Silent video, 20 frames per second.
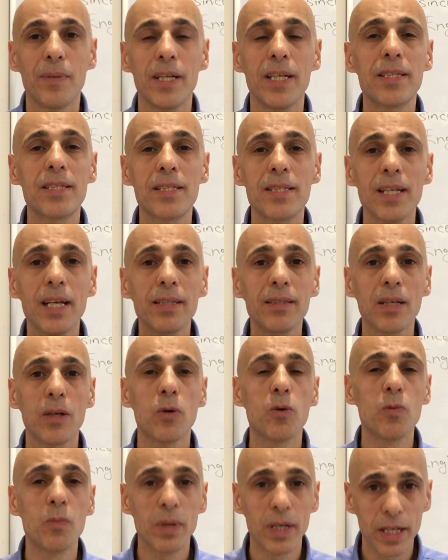It's not a
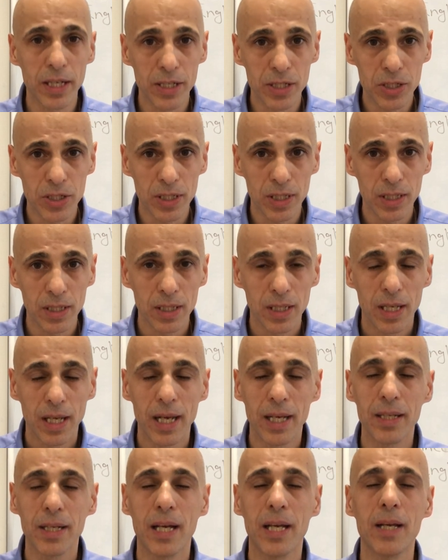humiliation,
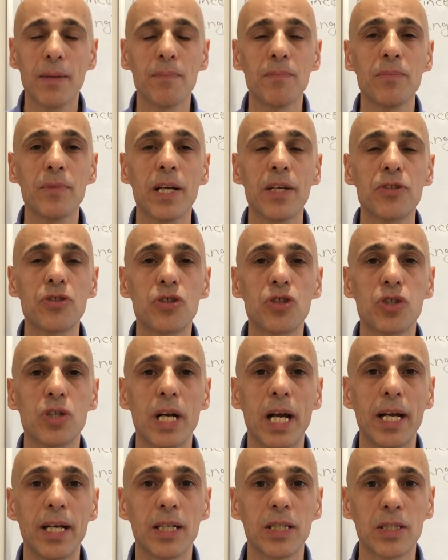and I am not
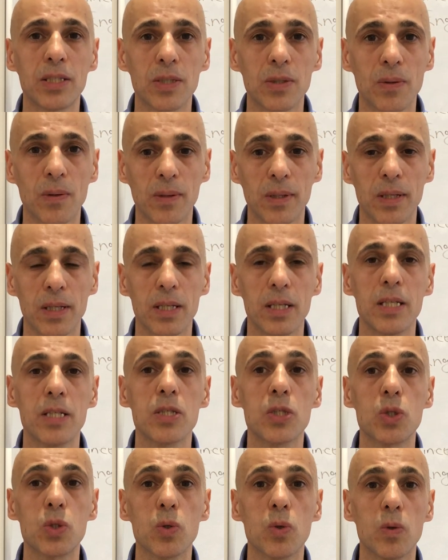trying to
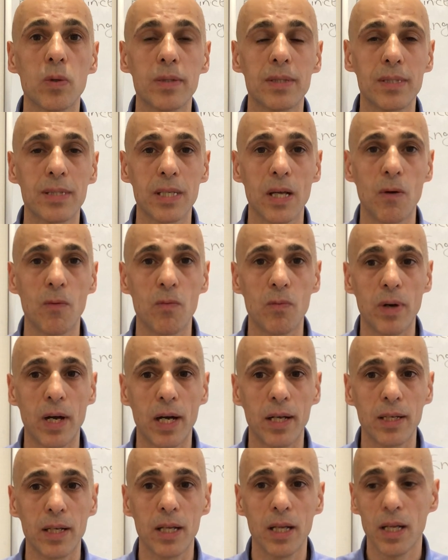insult
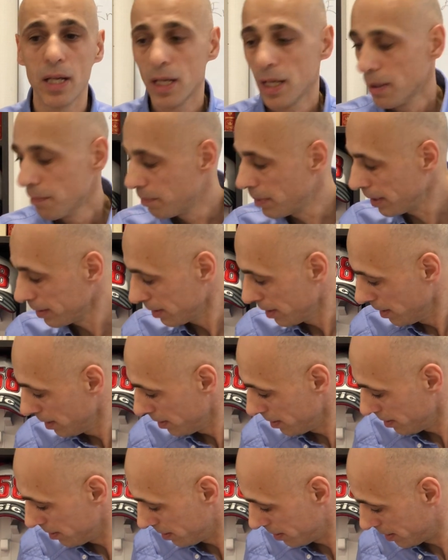someone, but
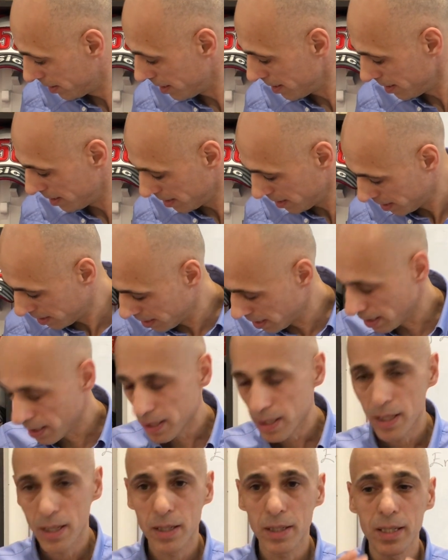this is the
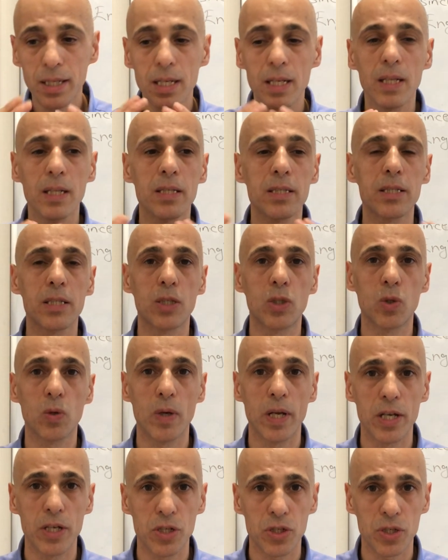real
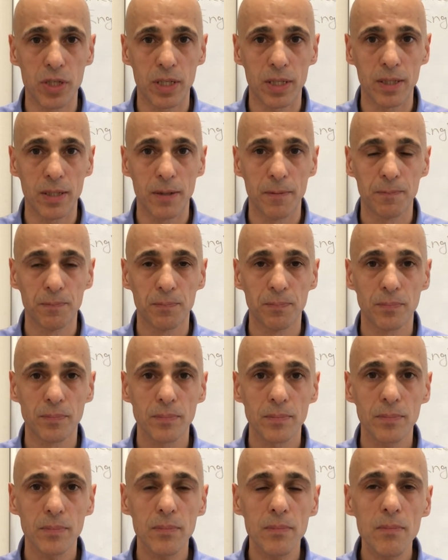situation,
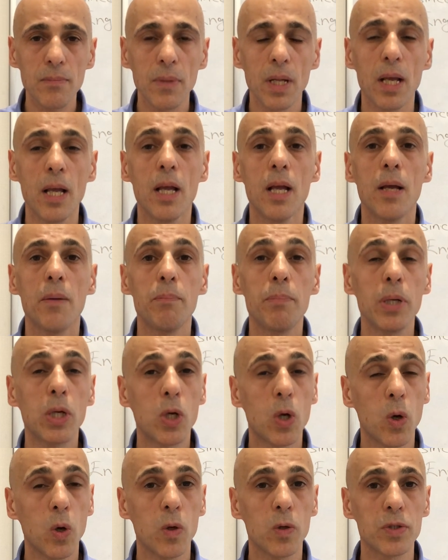
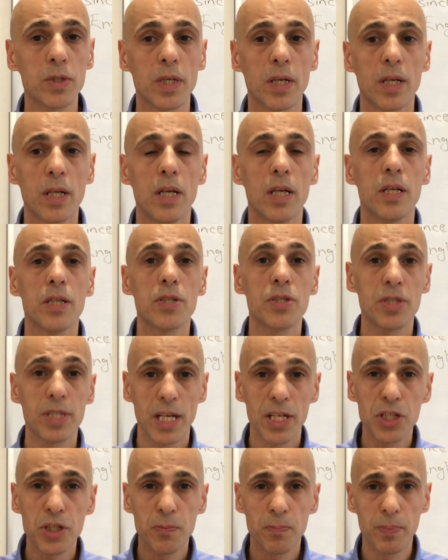because
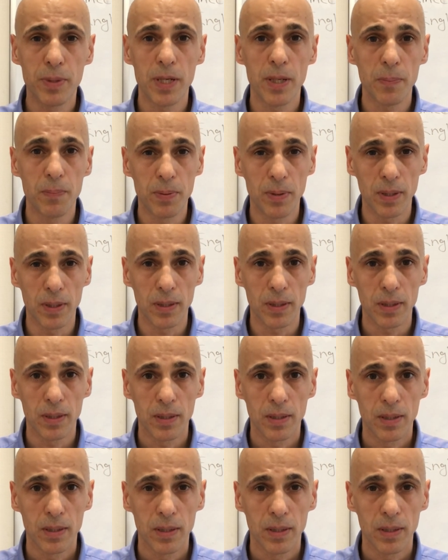such people,